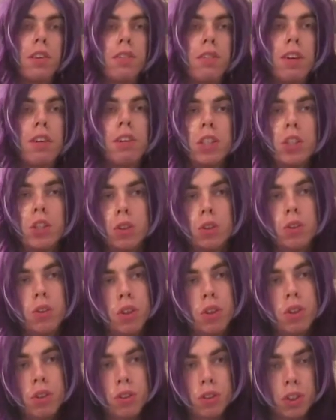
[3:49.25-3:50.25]
fairies don't
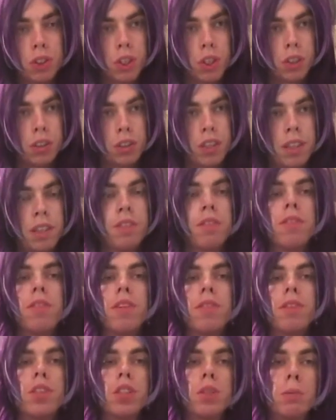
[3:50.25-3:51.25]
hurt each other and
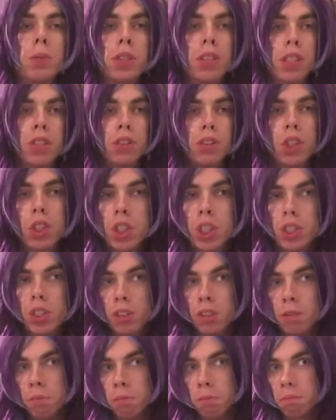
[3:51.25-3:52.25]
fairies protect each other.